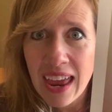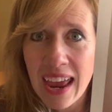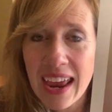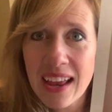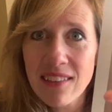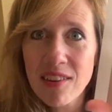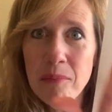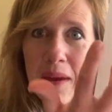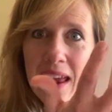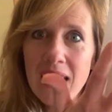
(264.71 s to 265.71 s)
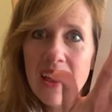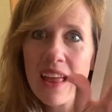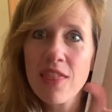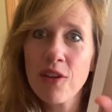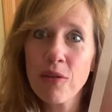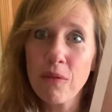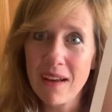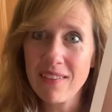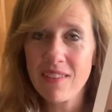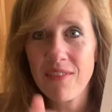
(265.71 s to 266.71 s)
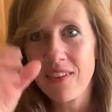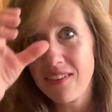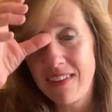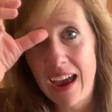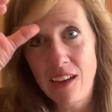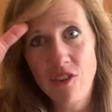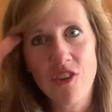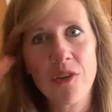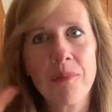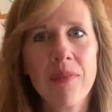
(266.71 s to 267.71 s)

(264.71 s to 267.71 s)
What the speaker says: and to make the rest of the statue.